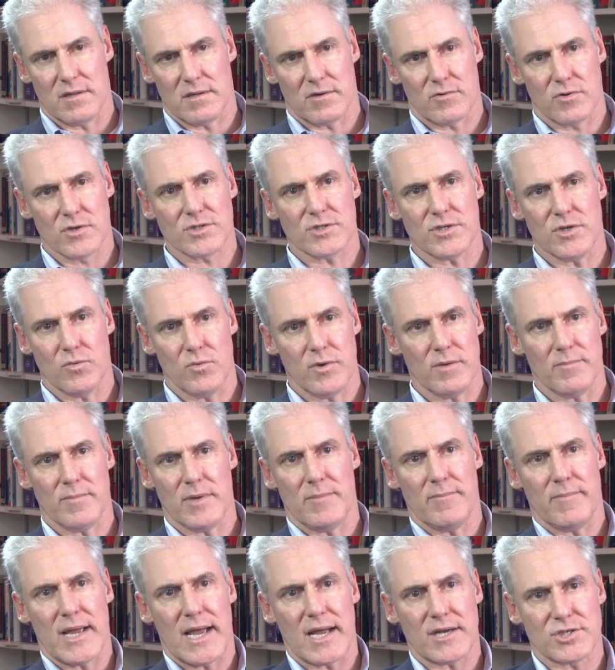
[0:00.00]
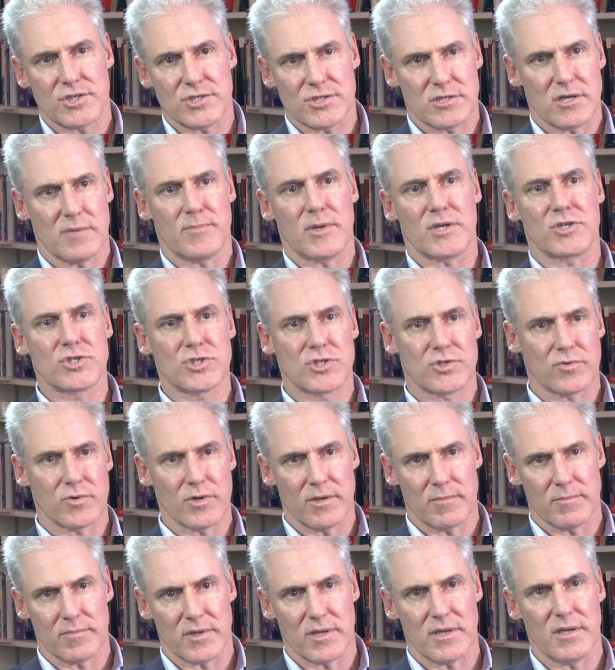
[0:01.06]
Christy Whitman matches up
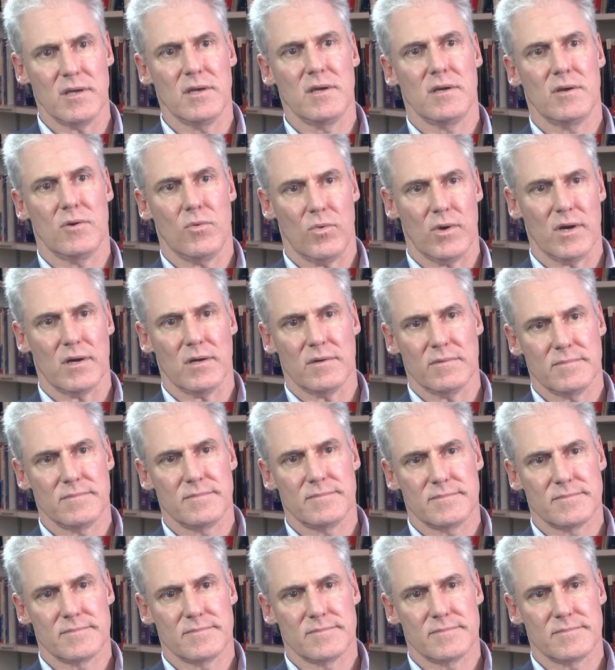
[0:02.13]
extremely well.